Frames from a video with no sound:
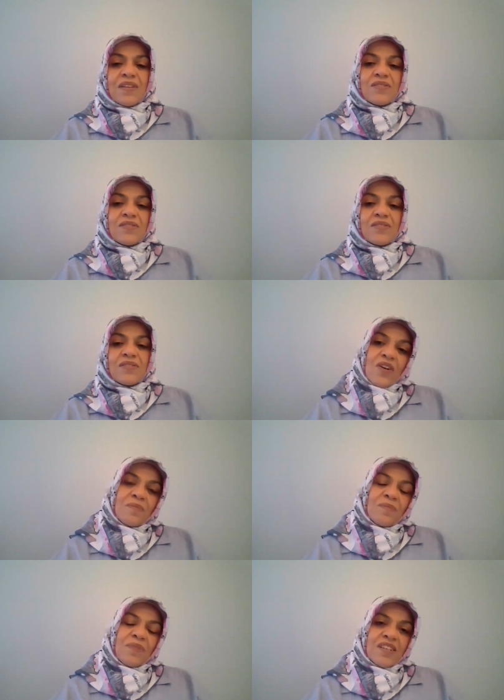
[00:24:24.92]
Some of
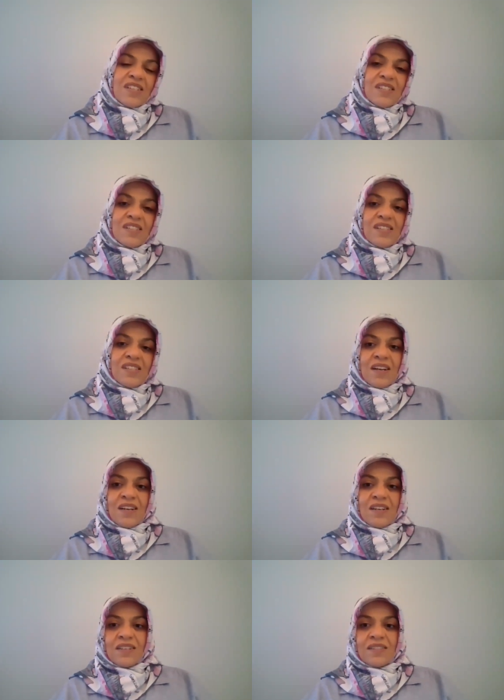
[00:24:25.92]
our patients
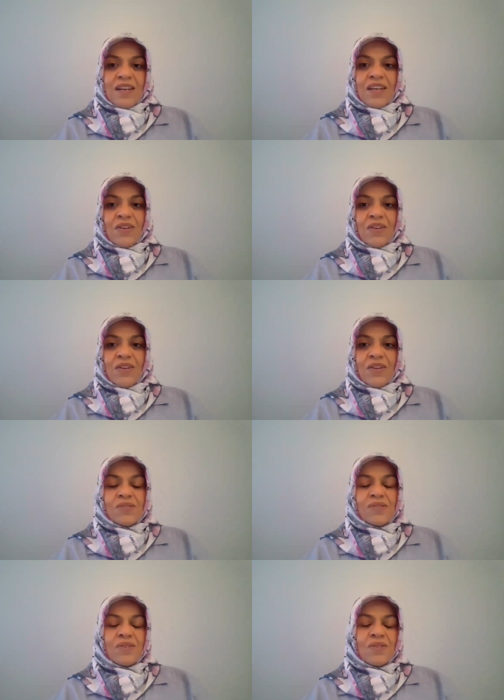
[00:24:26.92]
are
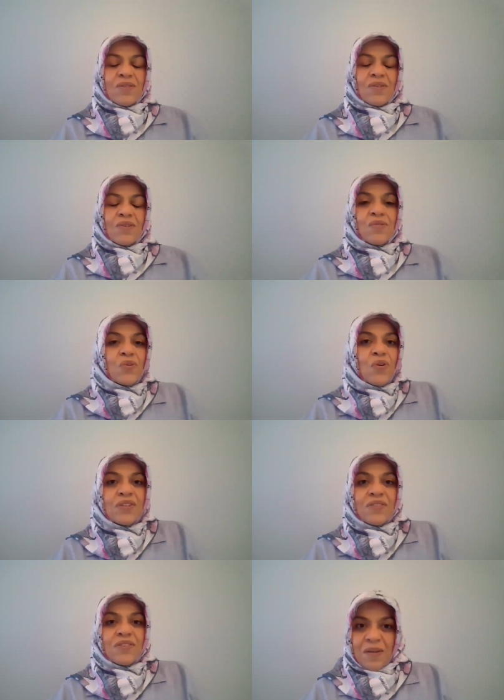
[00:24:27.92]
diagnosed through
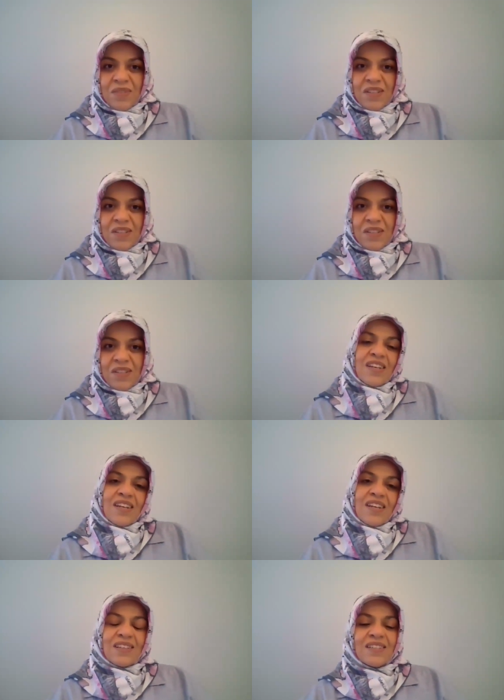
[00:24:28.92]
only family
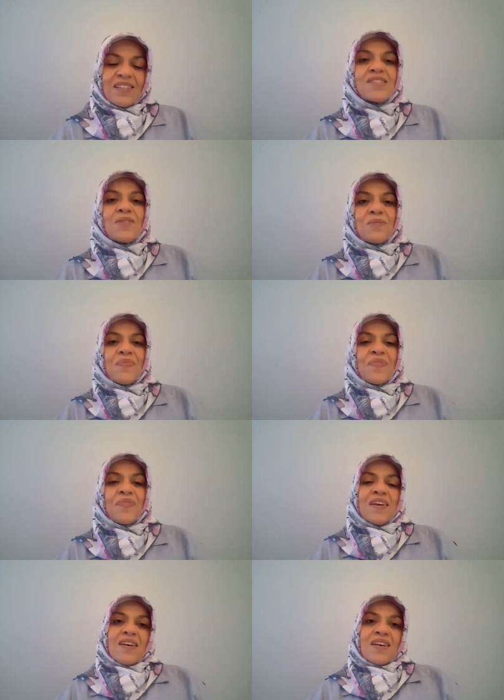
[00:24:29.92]
screening. So,
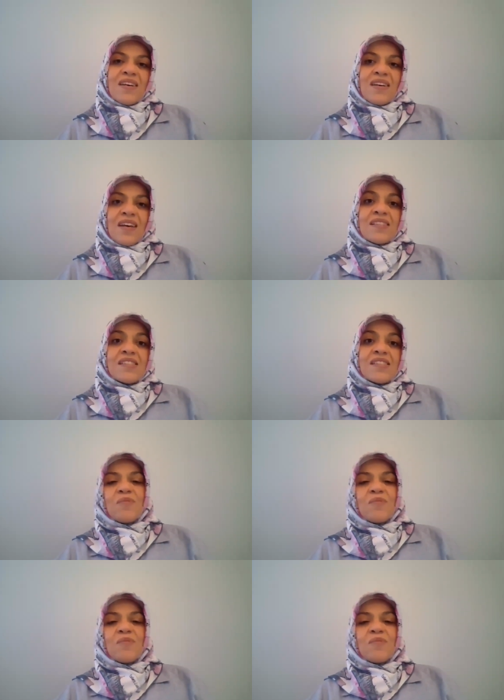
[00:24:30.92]
and
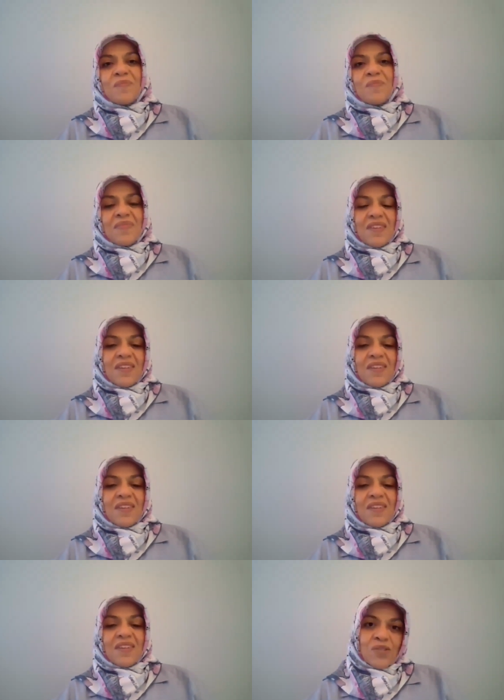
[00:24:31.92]
some of them
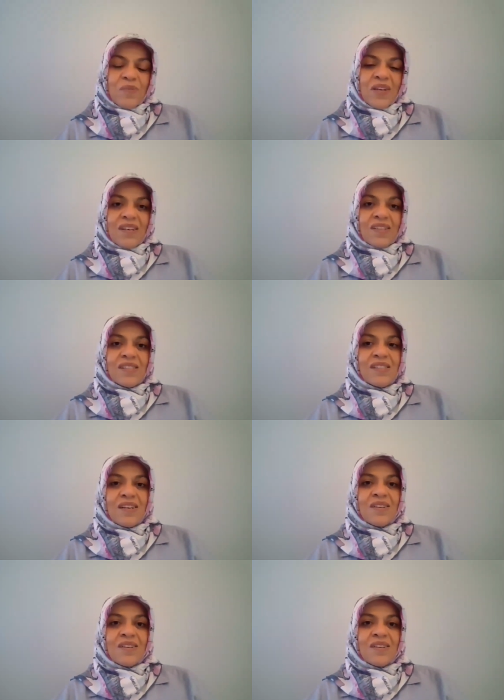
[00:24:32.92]
diagnosed because
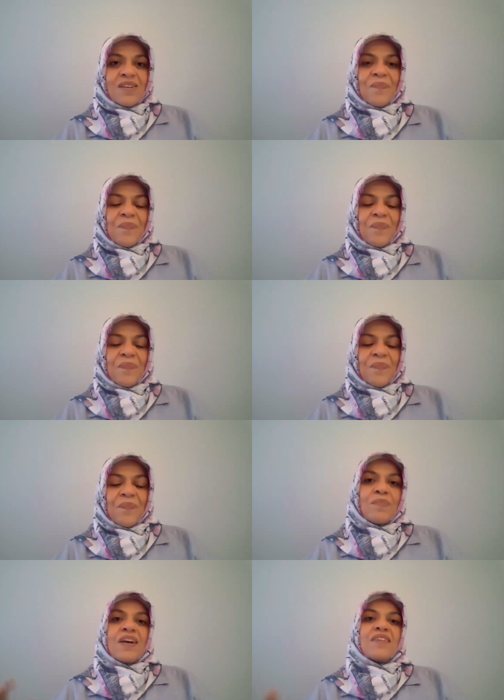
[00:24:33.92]

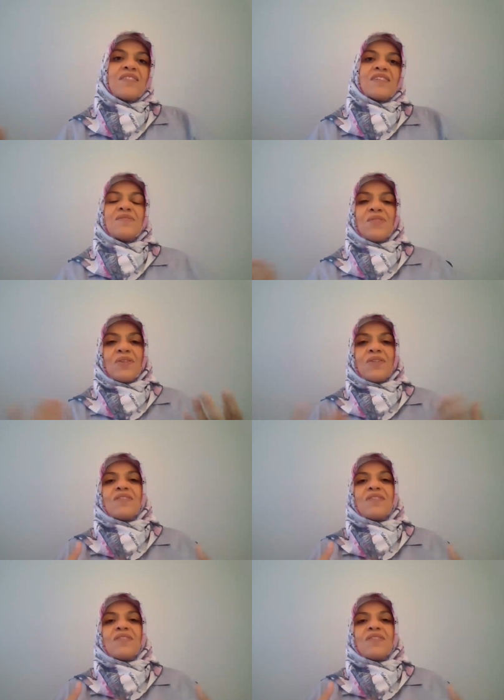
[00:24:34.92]
the parents
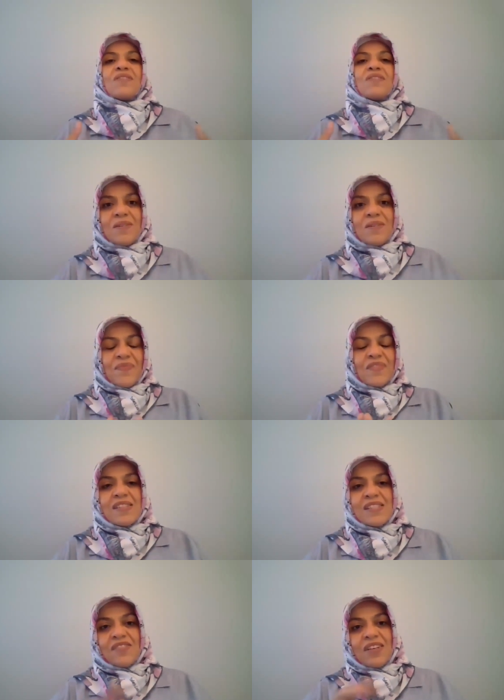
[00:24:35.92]
were
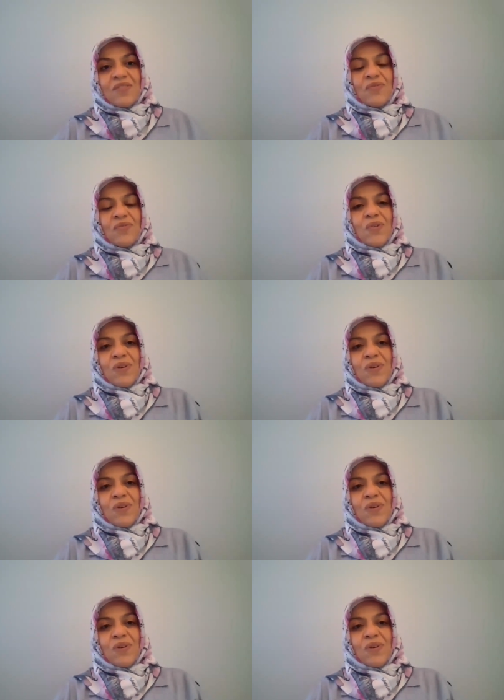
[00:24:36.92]
screened for,